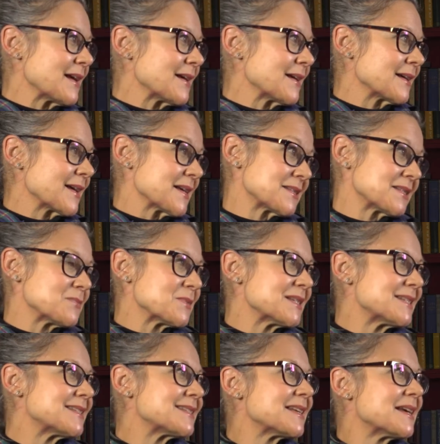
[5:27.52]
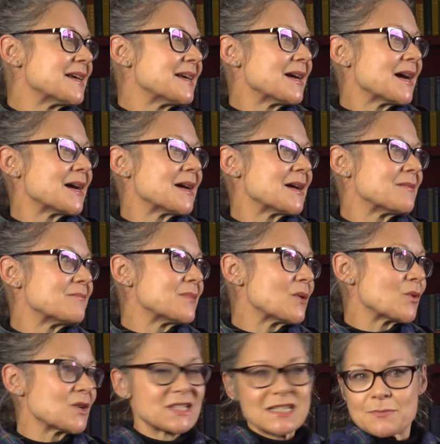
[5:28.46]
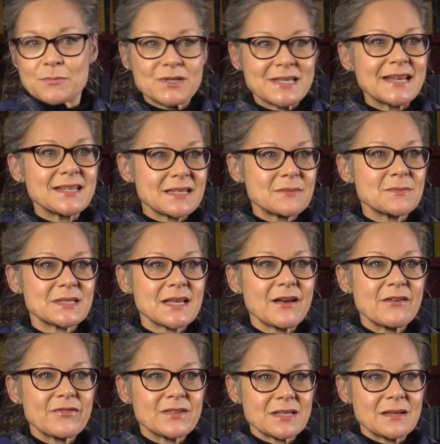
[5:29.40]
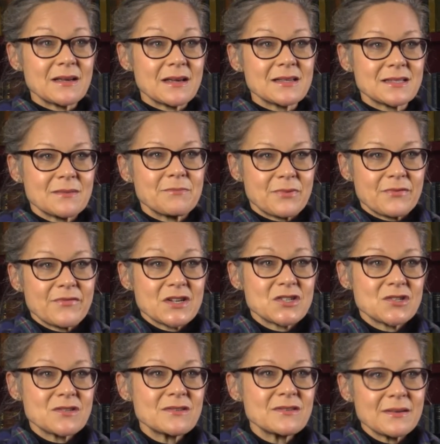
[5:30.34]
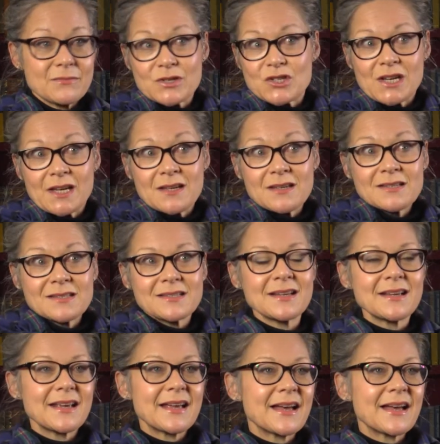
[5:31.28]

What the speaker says: customers wanted to present himself as a professional, which he is.